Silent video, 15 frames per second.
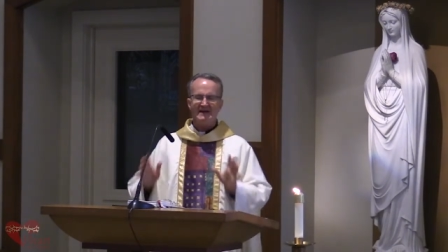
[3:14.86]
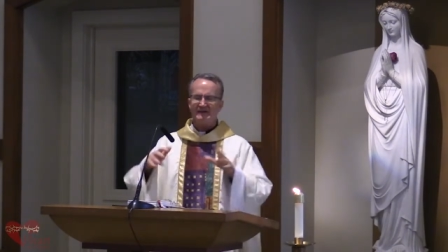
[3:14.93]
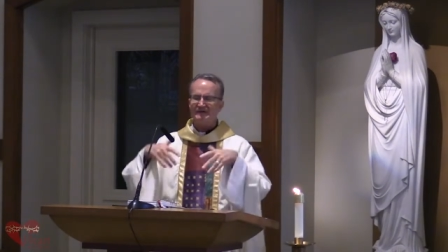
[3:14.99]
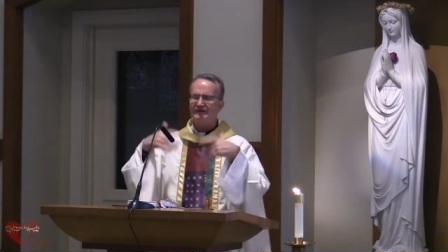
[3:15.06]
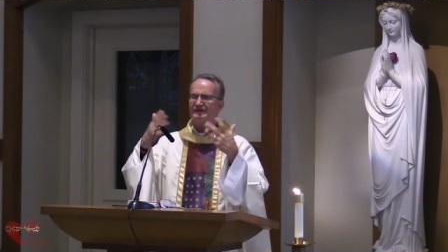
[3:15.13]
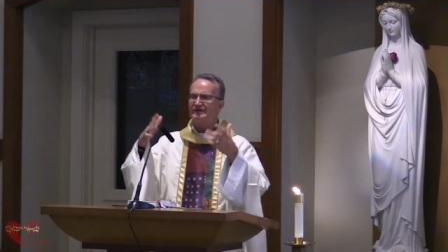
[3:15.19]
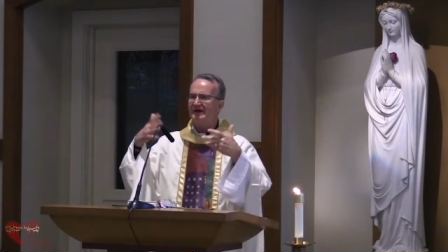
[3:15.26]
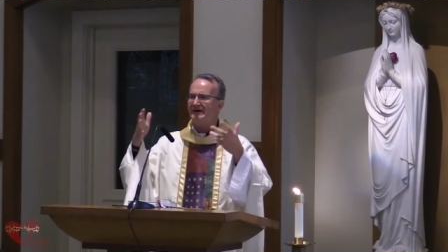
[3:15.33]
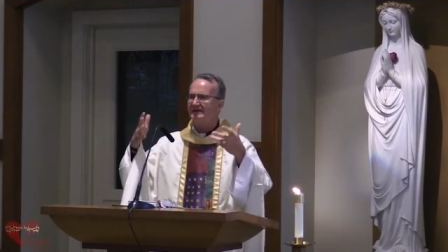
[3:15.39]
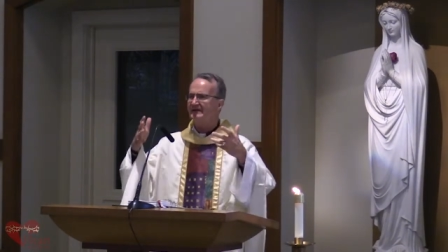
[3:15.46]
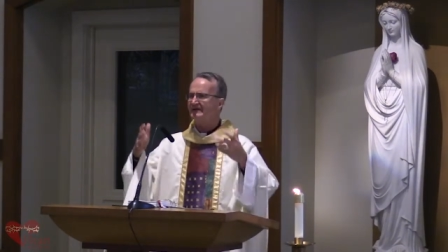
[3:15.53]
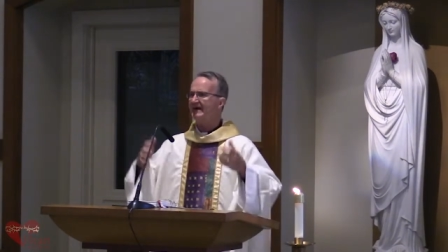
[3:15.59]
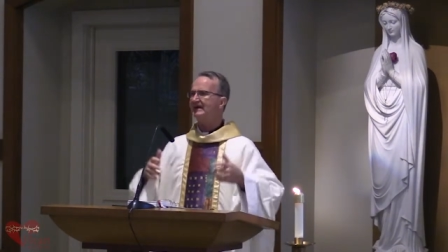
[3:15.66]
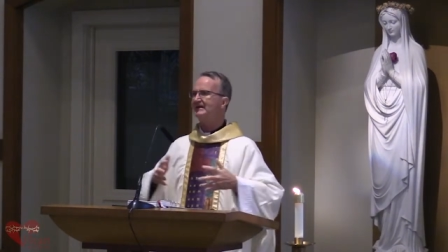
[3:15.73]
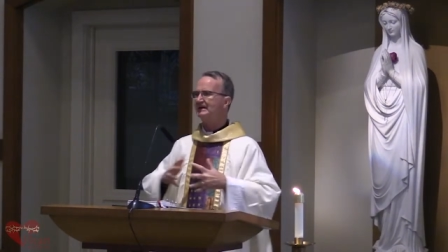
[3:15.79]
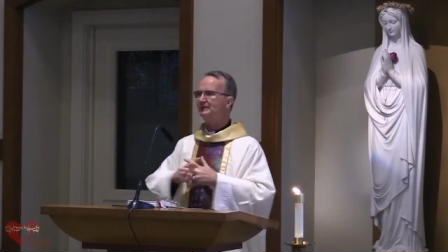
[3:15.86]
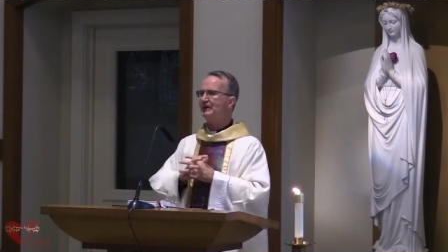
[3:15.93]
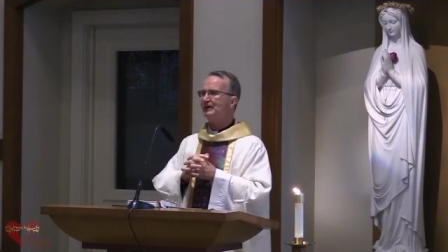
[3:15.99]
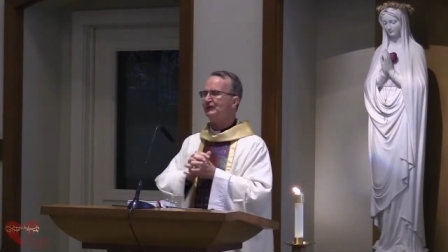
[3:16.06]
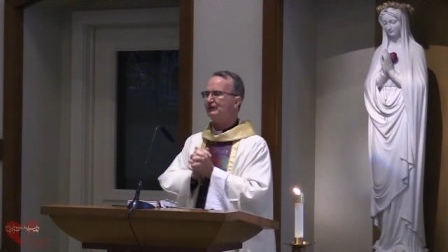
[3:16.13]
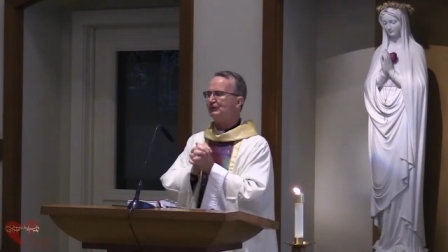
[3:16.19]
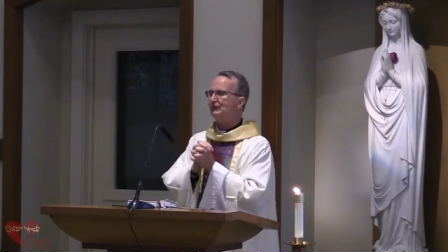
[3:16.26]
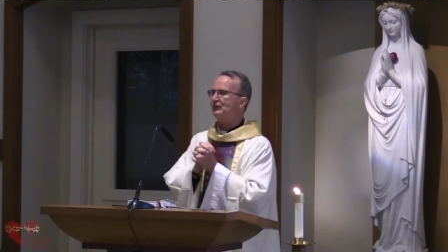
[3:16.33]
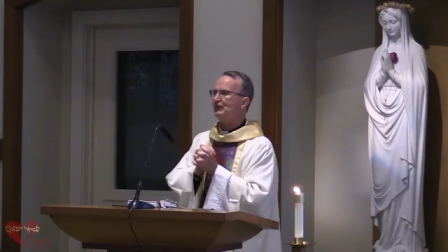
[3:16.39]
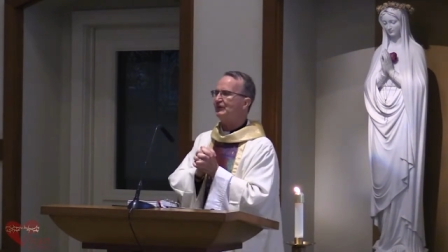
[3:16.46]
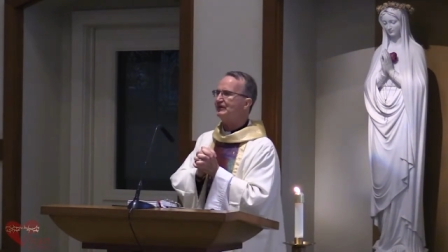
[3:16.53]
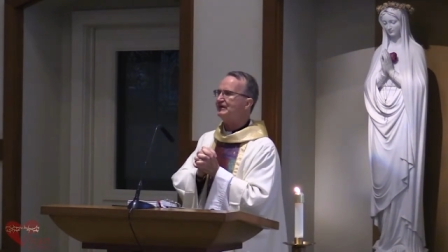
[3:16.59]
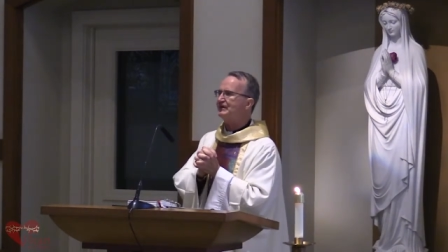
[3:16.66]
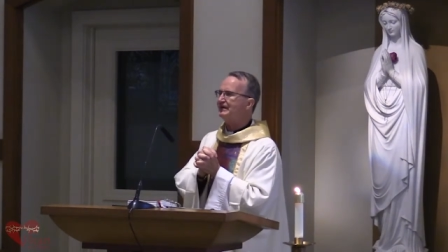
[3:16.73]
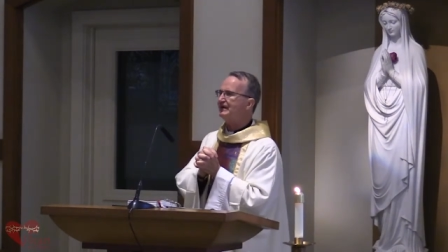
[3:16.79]
Detailing that image,
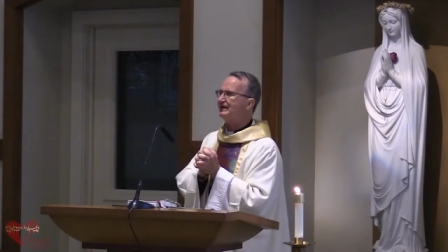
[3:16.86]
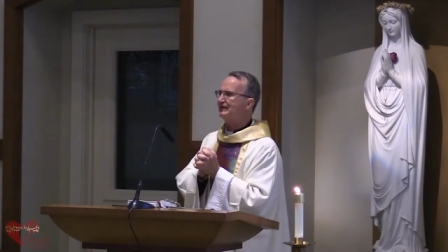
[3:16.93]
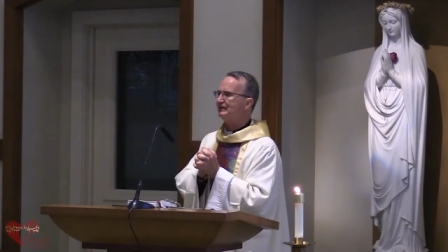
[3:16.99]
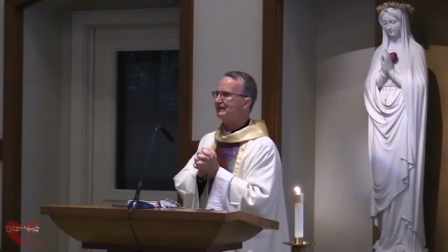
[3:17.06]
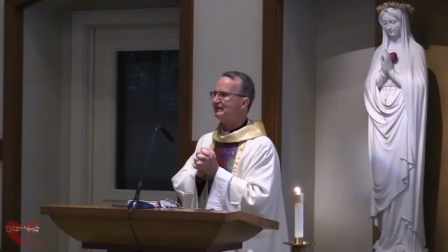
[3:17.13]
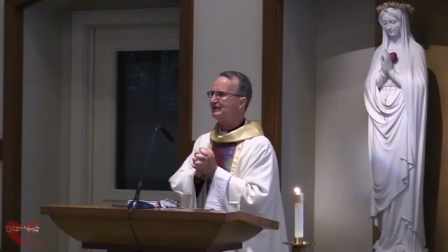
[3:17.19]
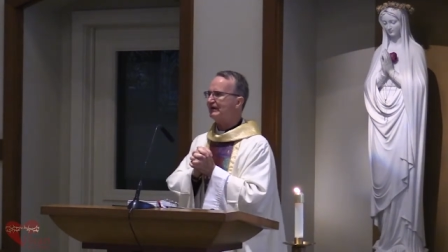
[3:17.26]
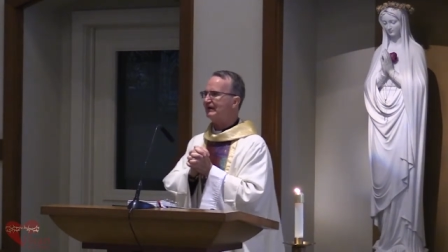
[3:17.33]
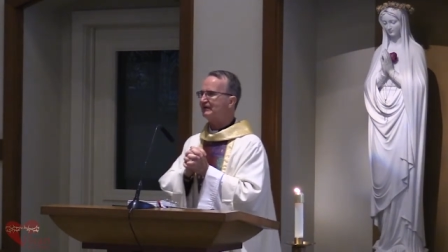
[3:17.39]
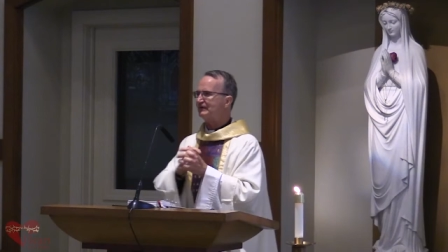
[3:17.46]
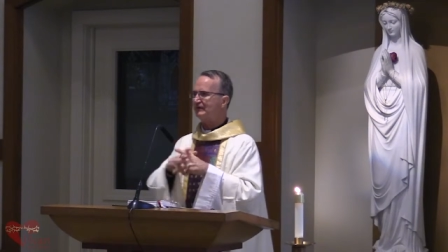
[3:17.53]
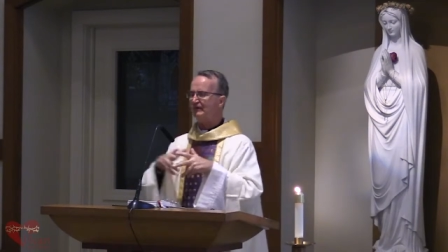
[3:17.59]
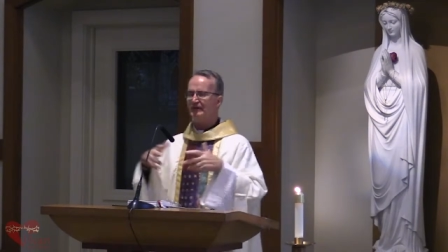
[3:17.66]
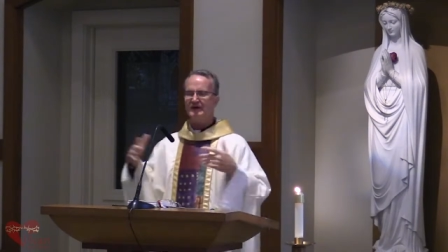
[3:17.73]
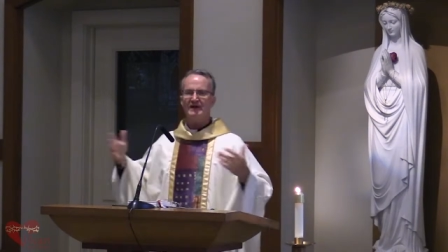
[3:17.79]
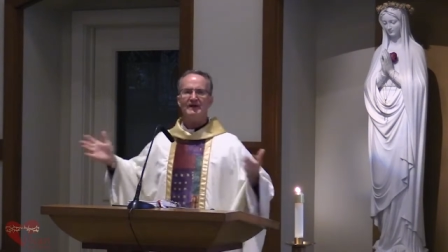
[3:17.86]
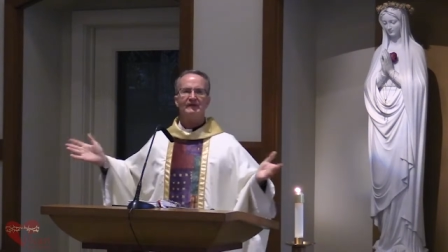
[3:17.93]
Dorothy Day suggested